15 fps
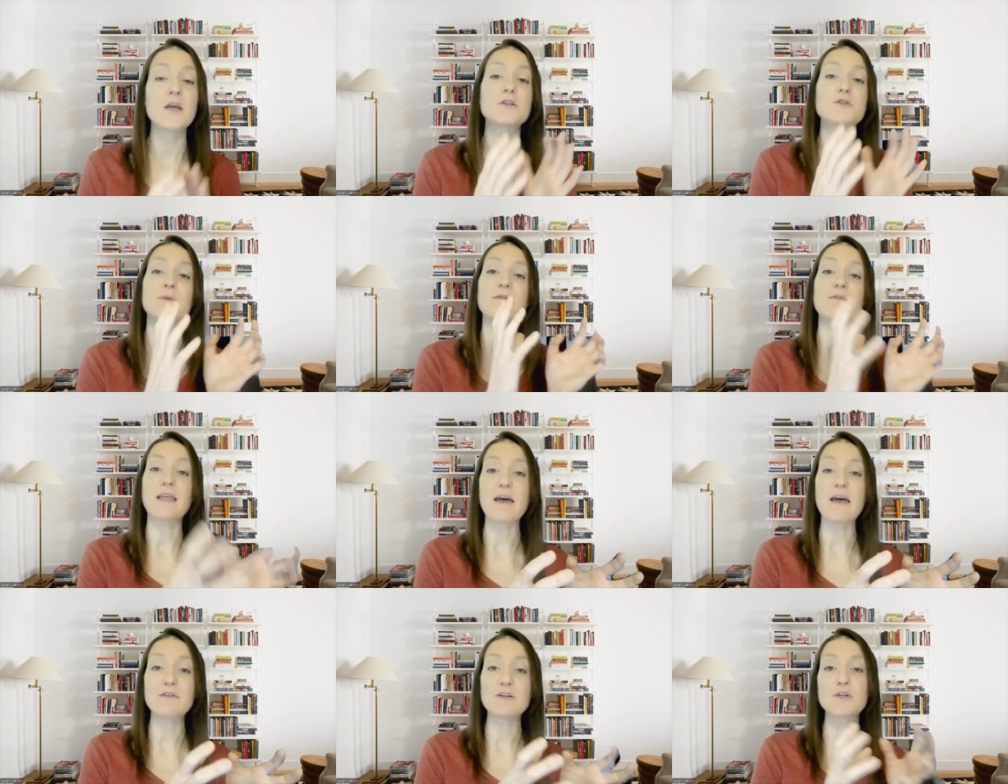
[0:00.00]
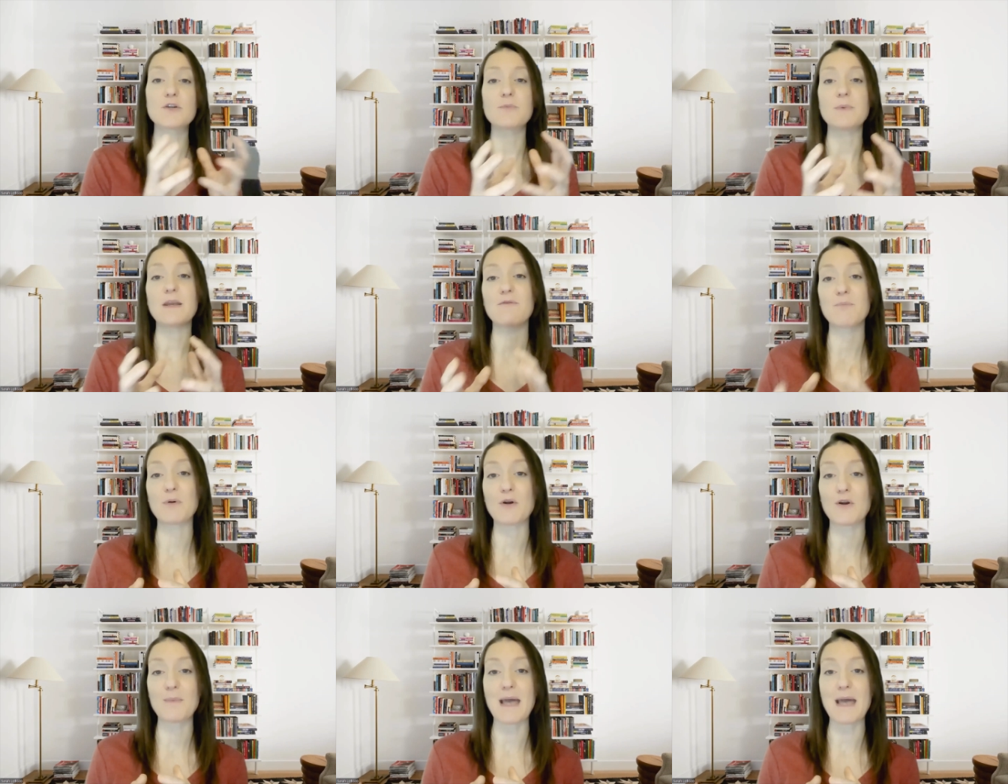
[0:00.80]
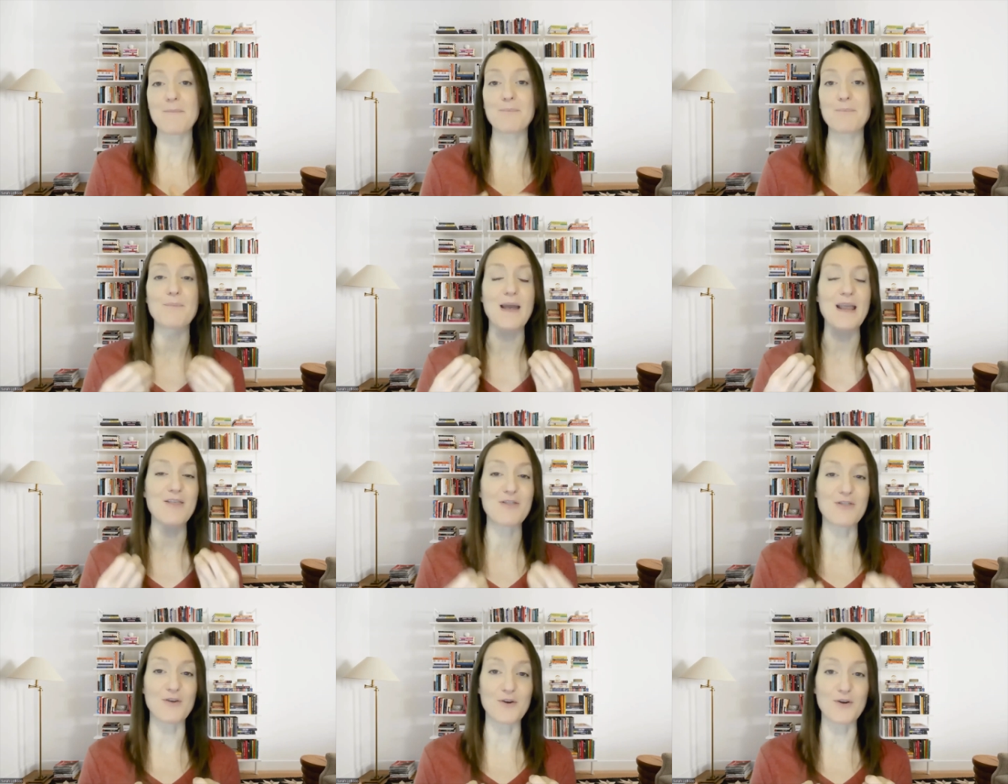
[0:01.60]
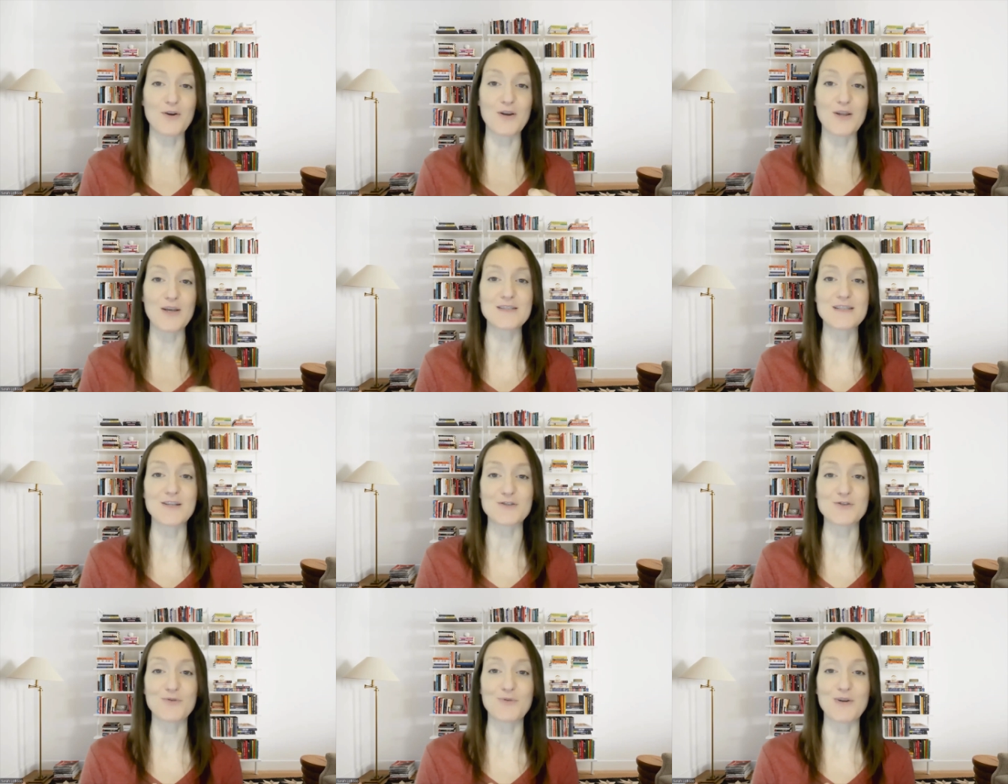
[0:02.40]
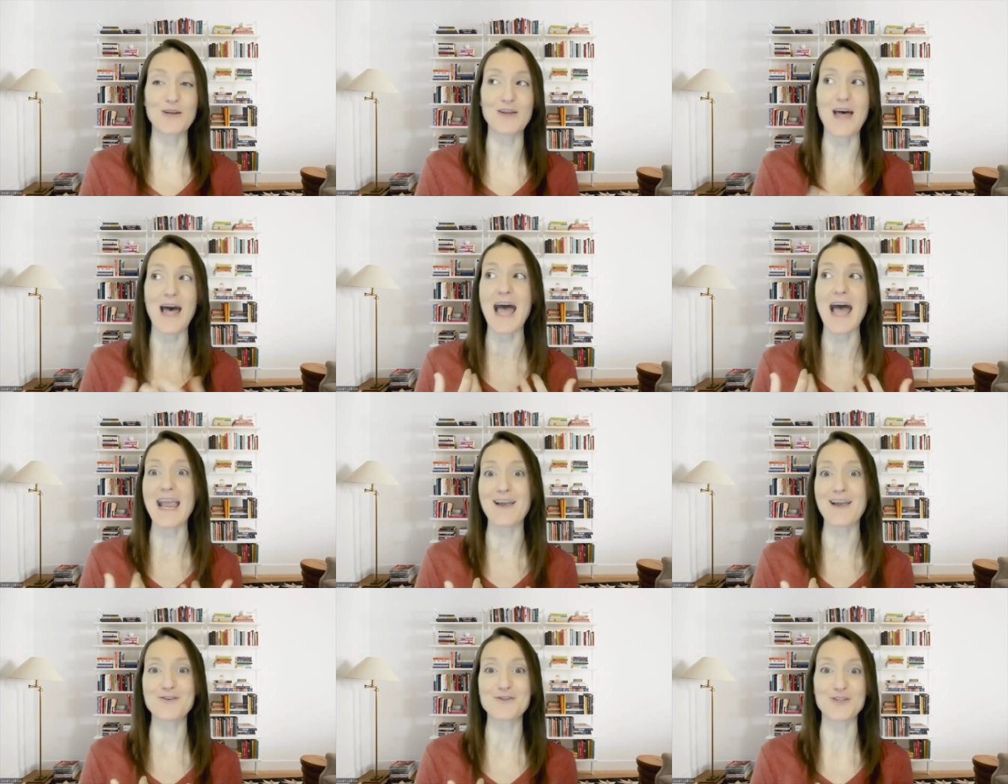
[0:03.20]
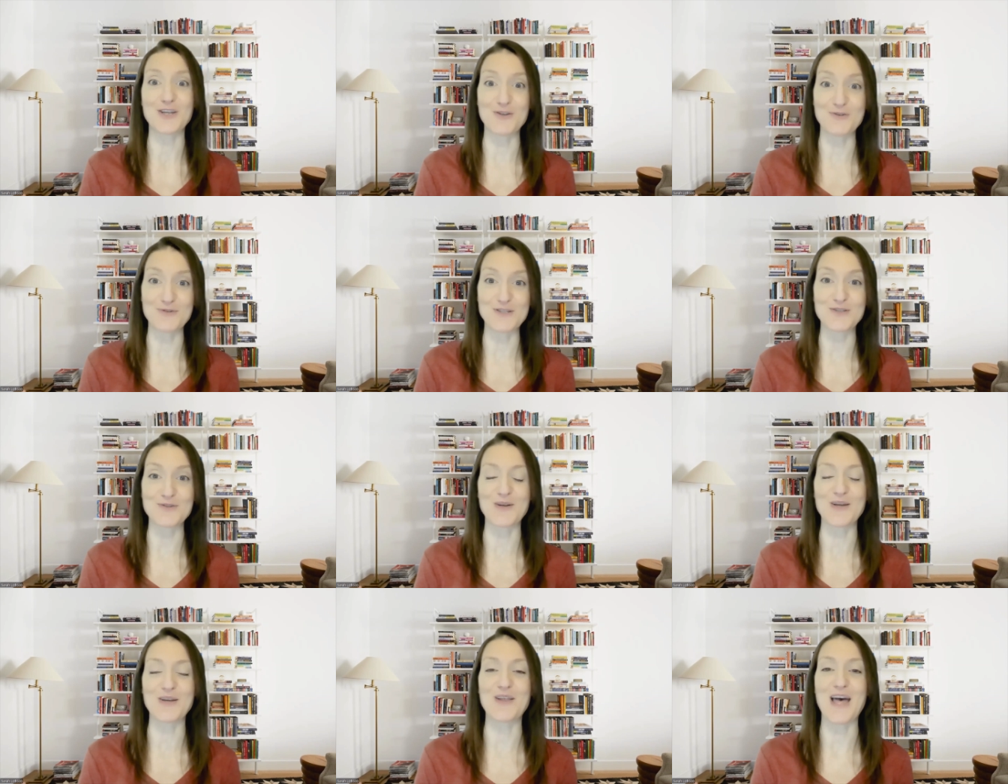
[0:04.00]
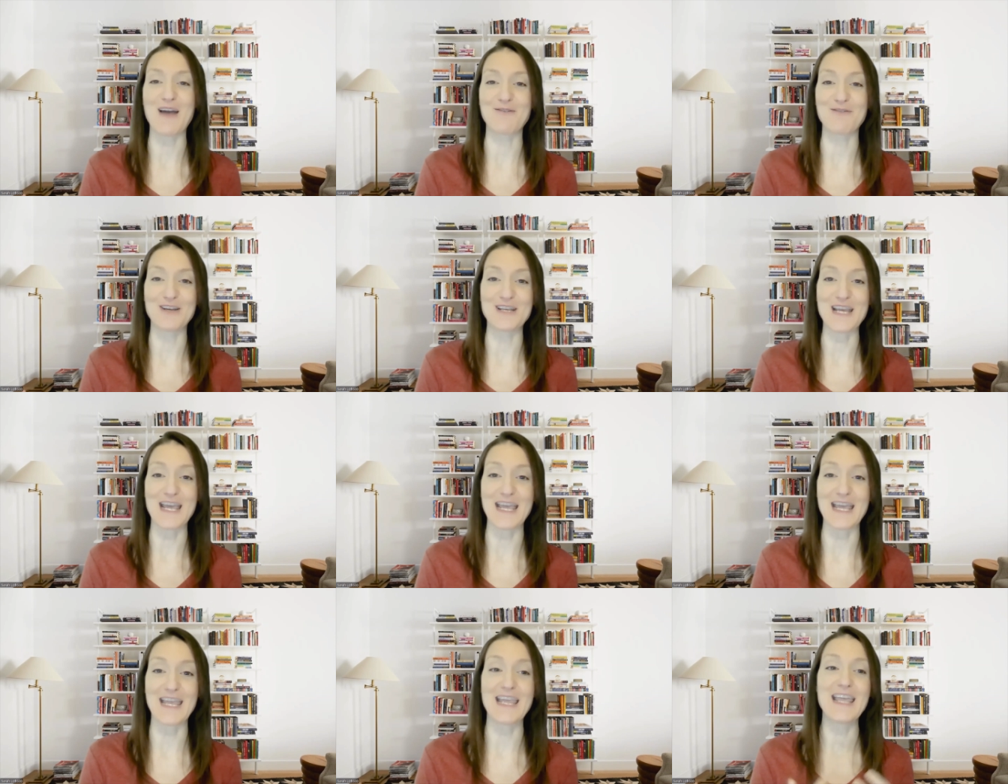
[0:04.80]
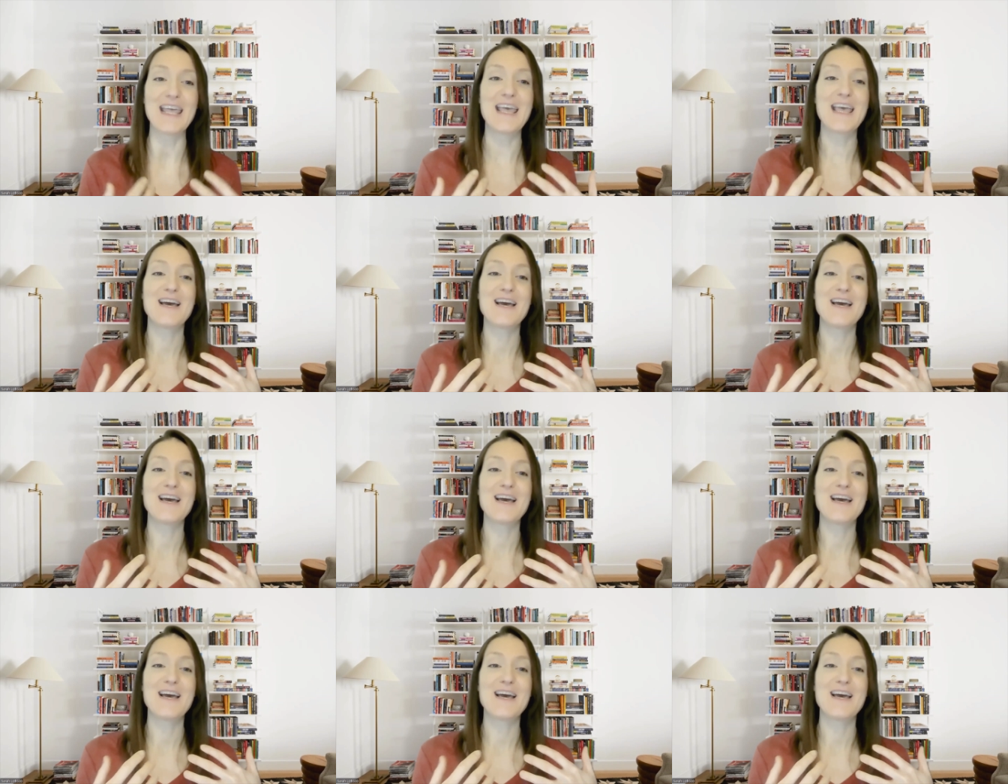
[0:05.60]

So we have lavender, we have bergamot, my third essential oil. I actually use this oil every day